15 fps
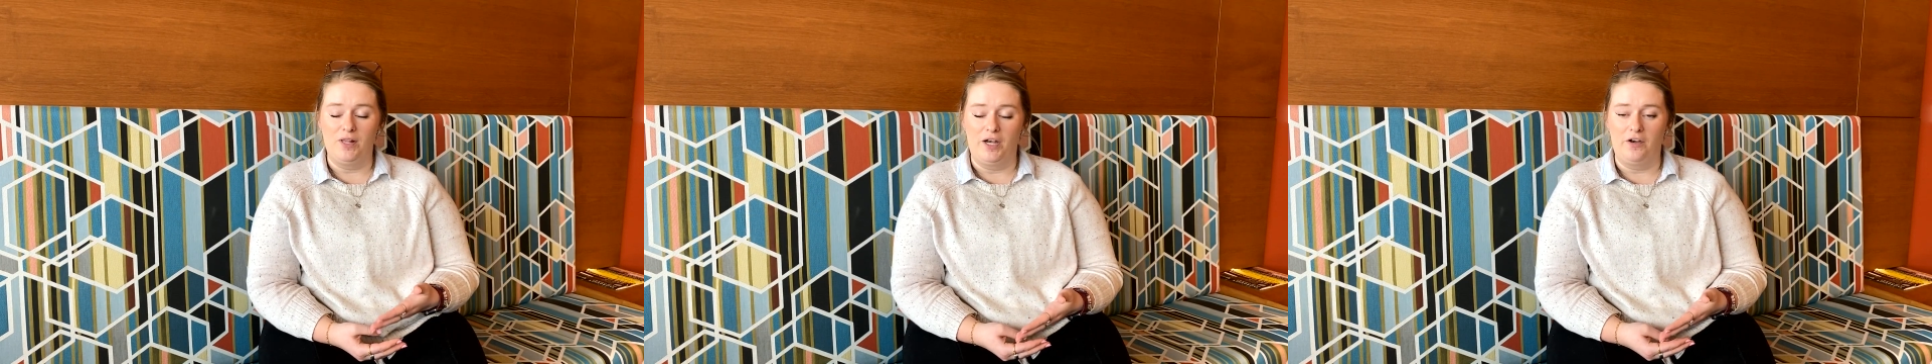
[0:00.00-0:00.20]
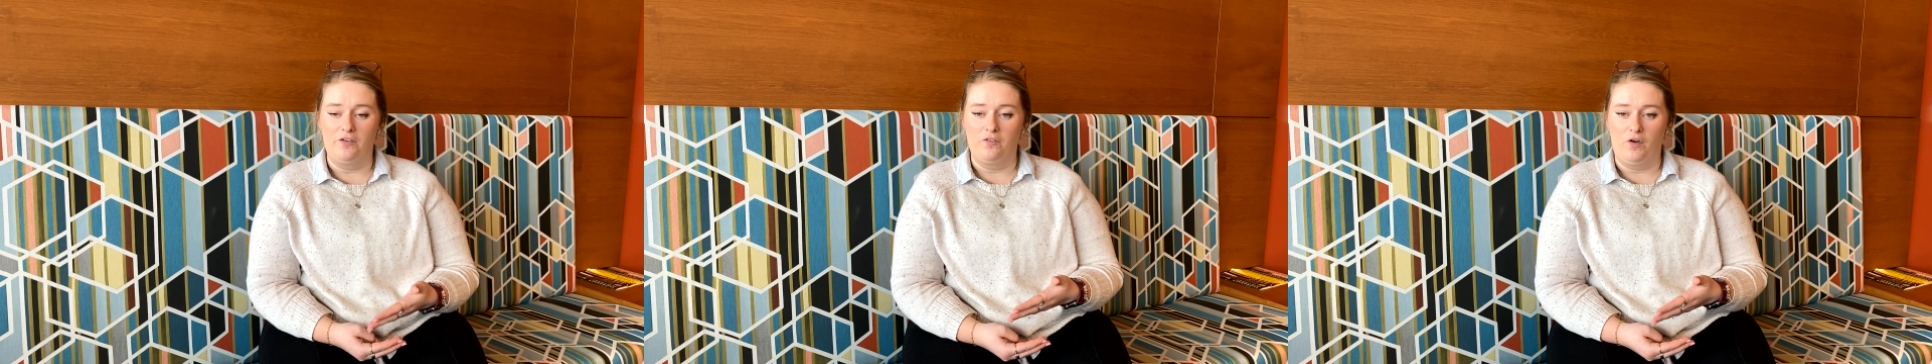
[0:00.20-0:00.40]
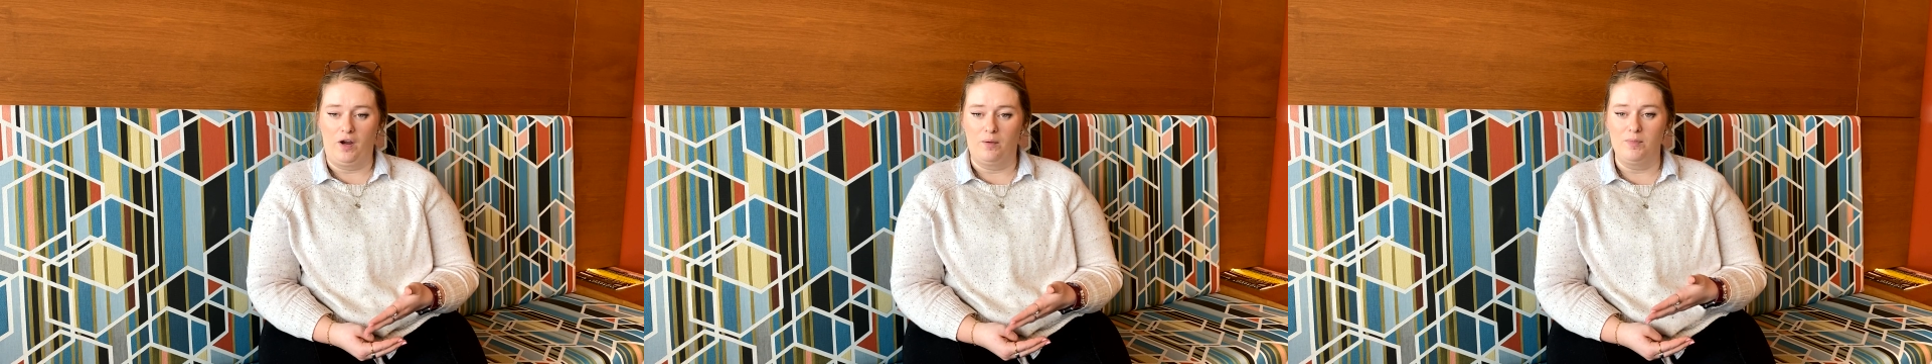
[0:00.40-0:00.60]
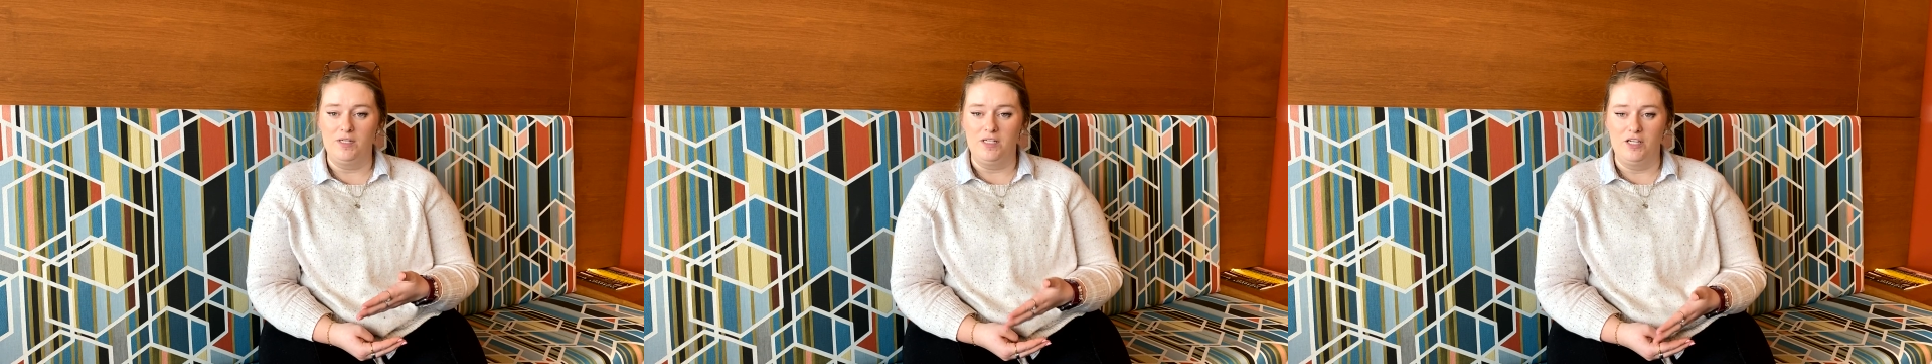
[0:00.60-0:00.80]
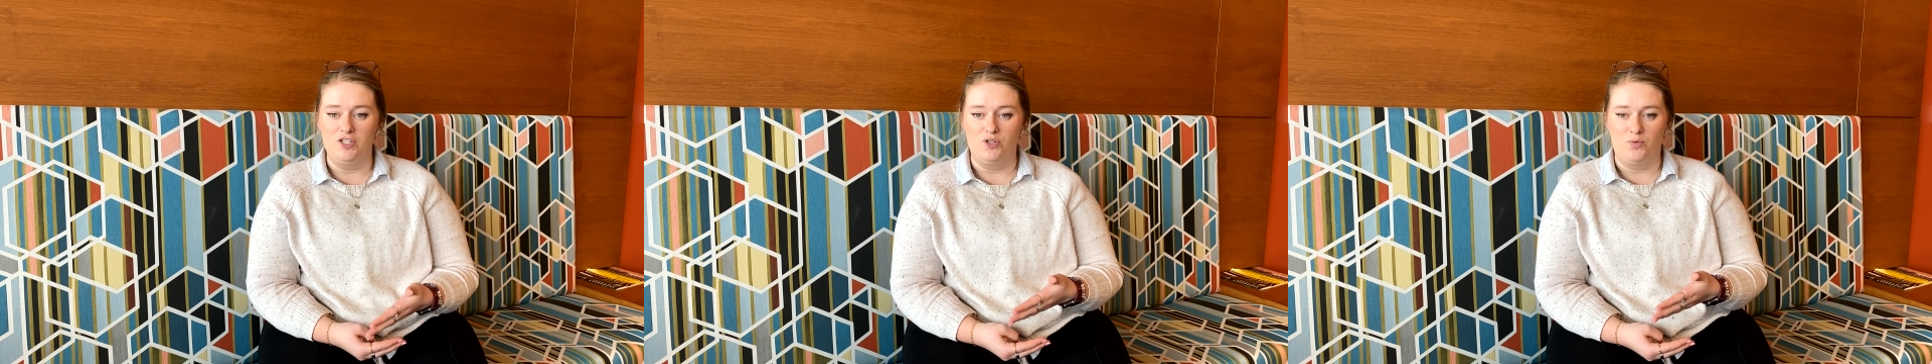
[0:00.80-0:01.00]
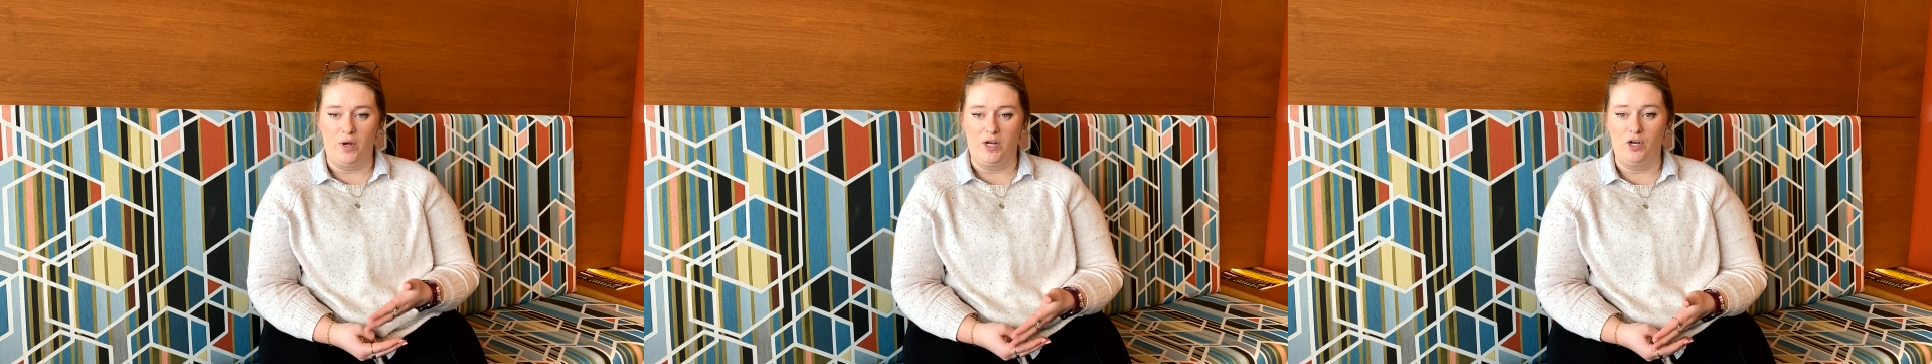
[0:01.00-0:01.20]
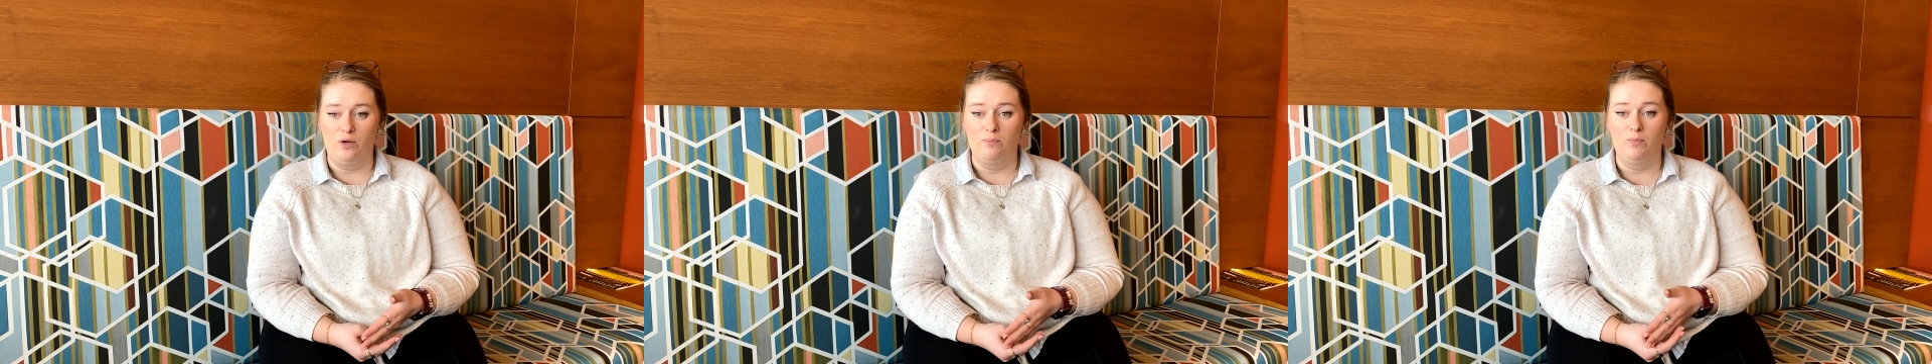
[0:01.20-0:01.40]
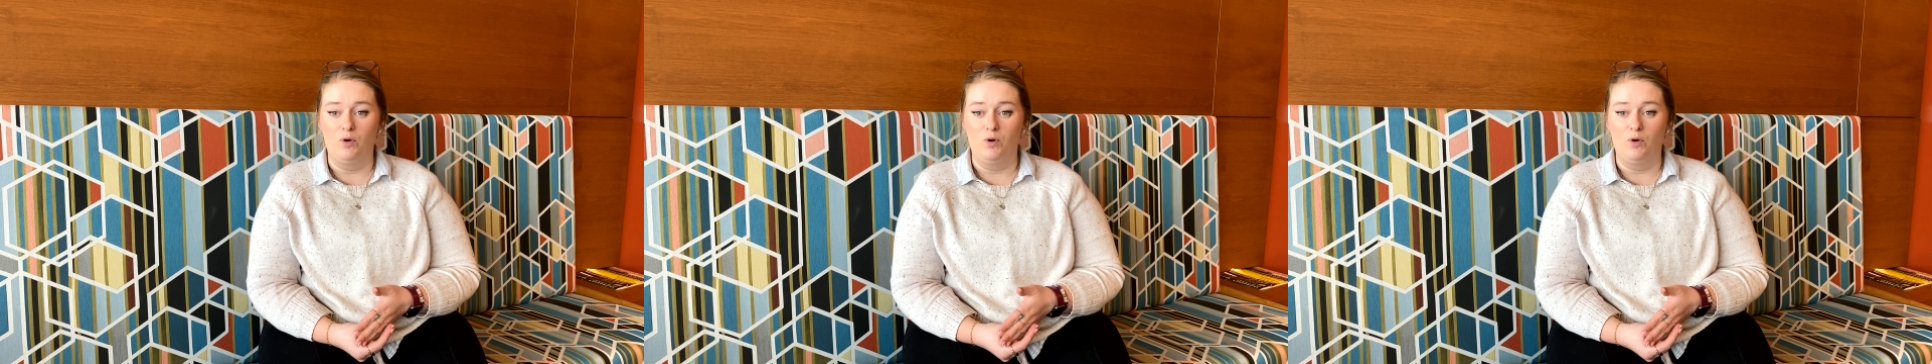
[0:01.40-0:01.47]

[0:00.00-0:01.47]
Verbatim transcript: letter of recommendation writer,